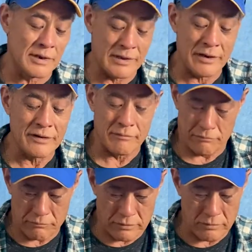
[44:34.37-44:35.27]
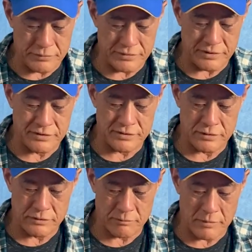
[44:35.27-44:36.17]
oops, I just
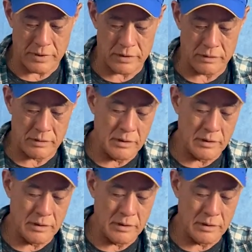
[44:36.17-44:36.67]
hit your mic,